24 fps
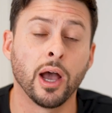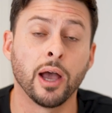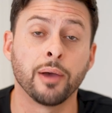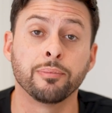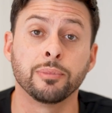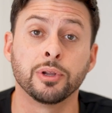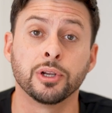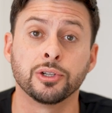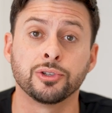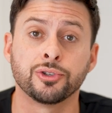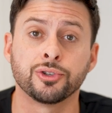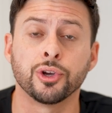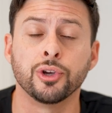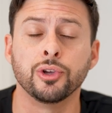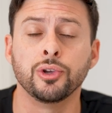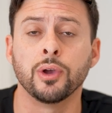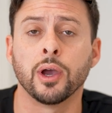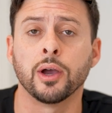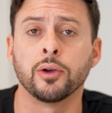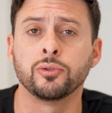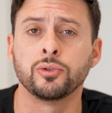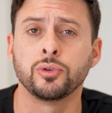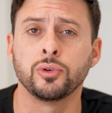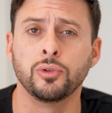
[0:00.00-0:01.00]
I'm gonna show
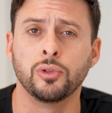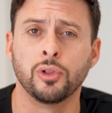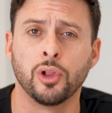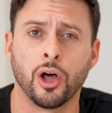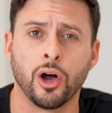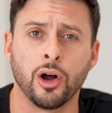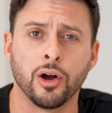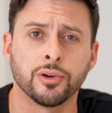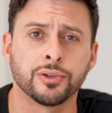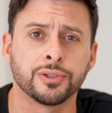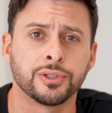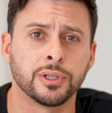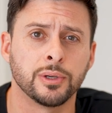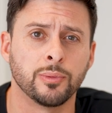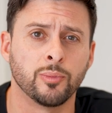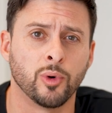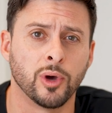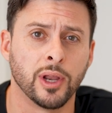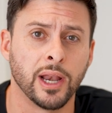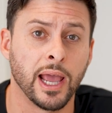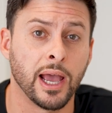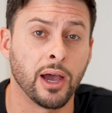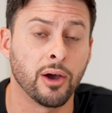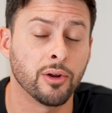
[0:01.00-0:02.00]
you how to log
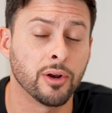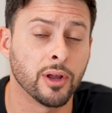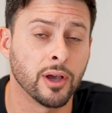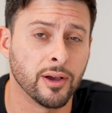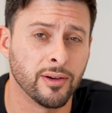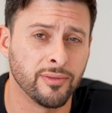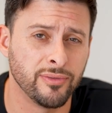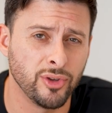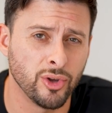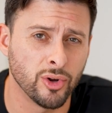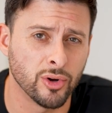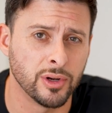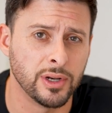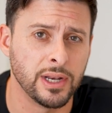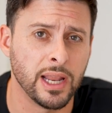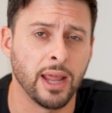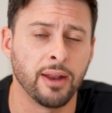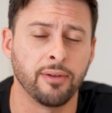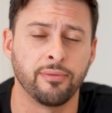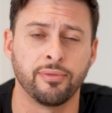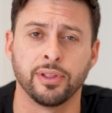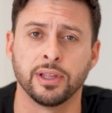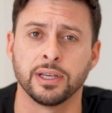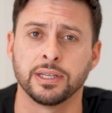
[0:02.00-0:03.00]
someone out of your
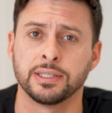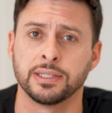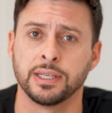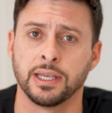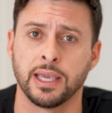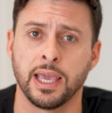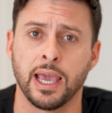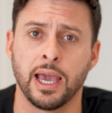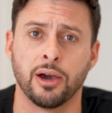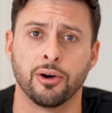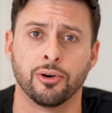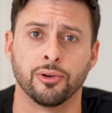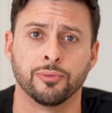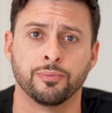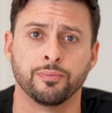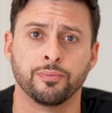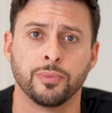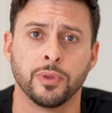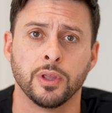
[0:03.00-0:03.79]
Netflix account.